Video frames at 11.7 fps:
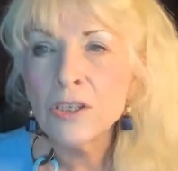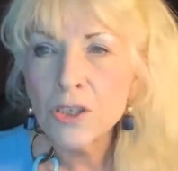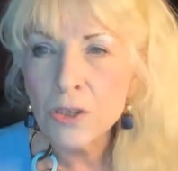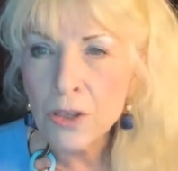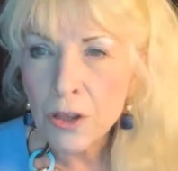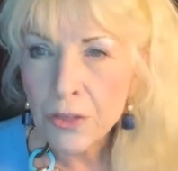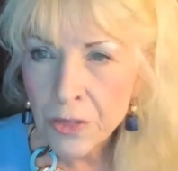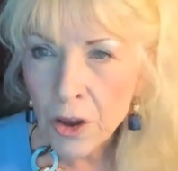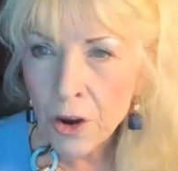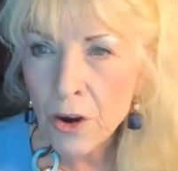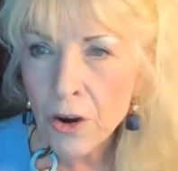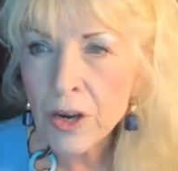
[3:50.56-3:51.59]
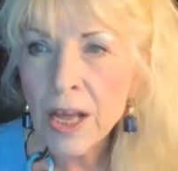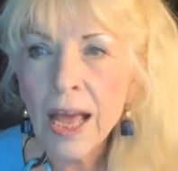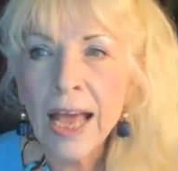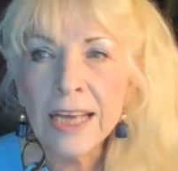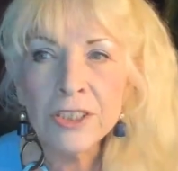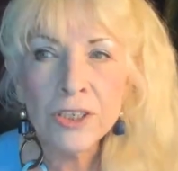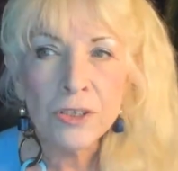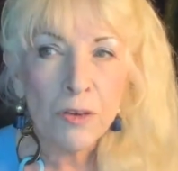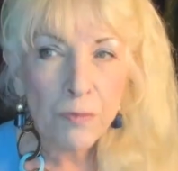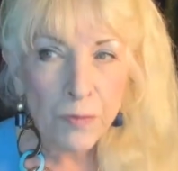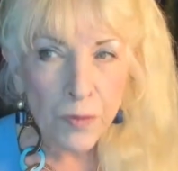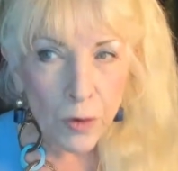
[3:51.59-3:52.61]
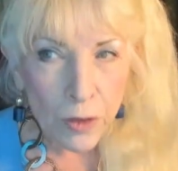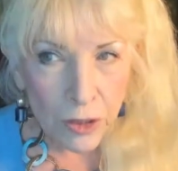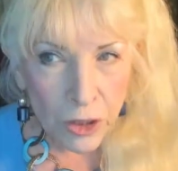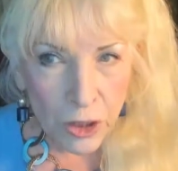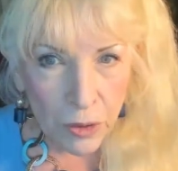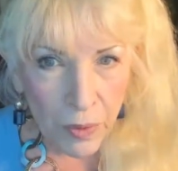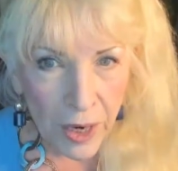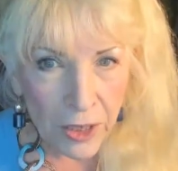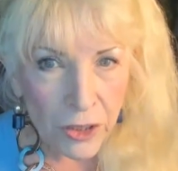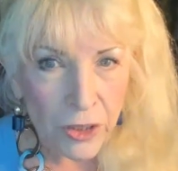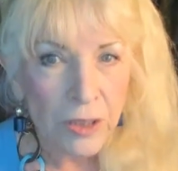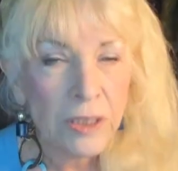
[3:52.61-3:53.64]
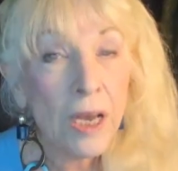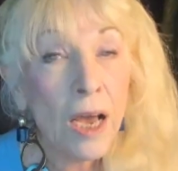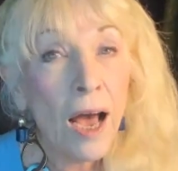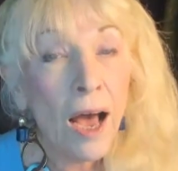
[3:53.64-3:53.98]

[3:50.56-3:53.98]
to the third and to the fourth generations